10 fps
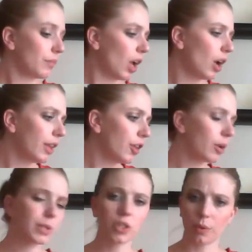I thought I
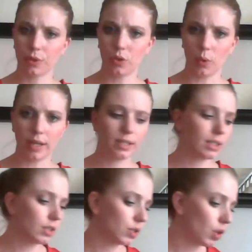would start with toys.
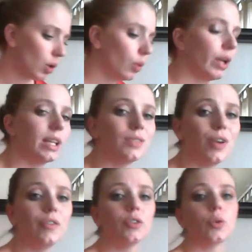So his
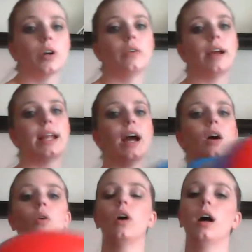favorite toy right
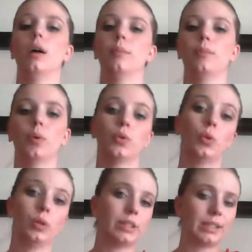now, or
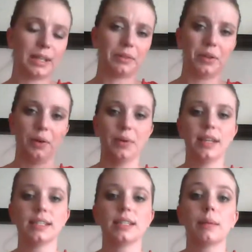toys, I don't know,
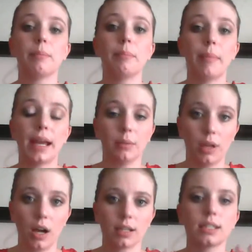is the Mega
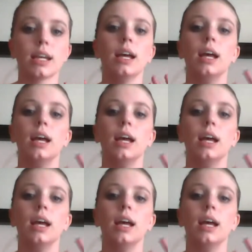Bloks.